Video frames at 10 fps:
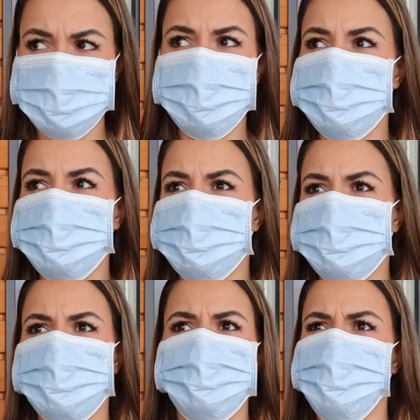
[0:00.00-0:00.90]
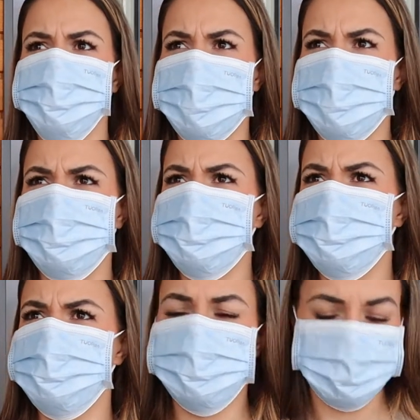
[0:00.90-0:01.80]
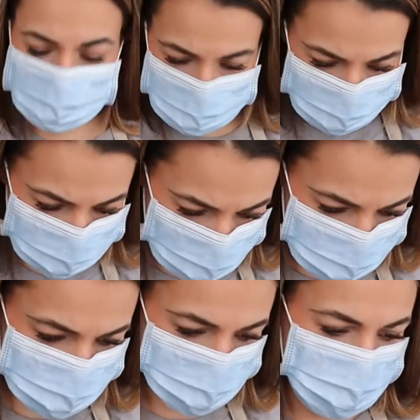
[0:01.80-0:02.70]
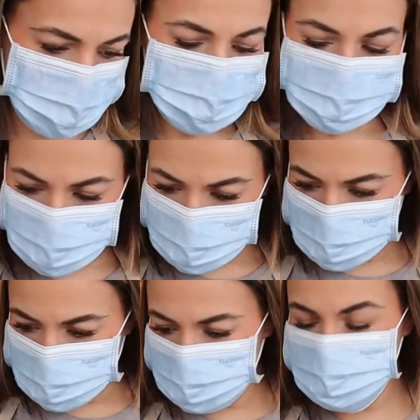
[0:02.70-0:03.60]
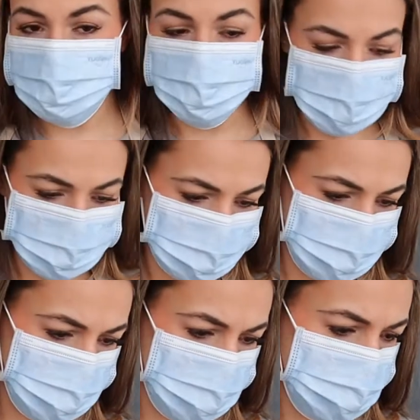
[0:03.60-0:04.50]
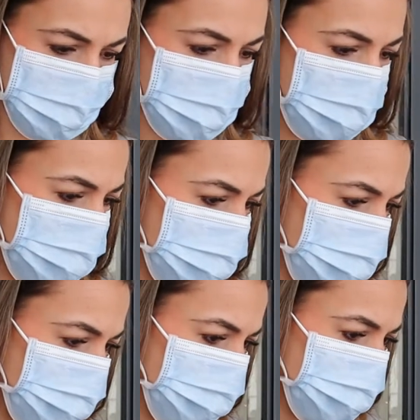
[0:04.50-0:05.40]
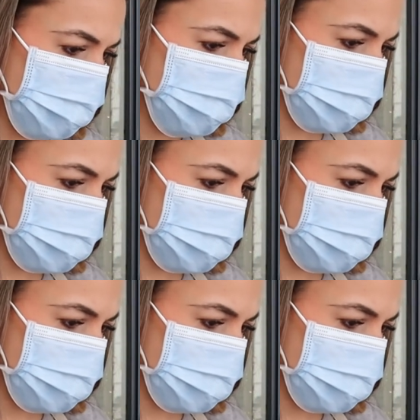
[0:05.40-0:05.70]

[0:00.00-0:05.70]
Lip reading: I think even walls and whatever. So I got some water here, and I'm going to